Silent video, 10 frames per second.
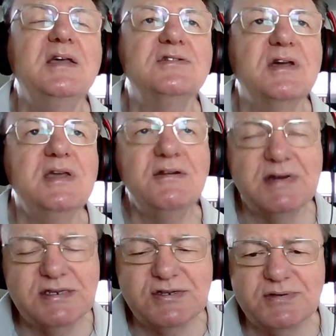So here
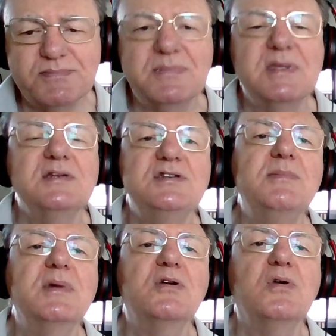it is
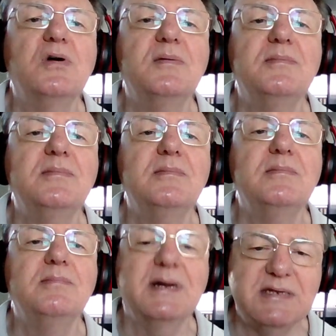Tim McGraw
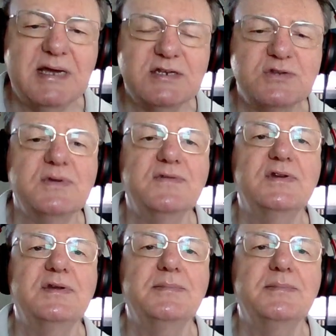by Taylor Swift.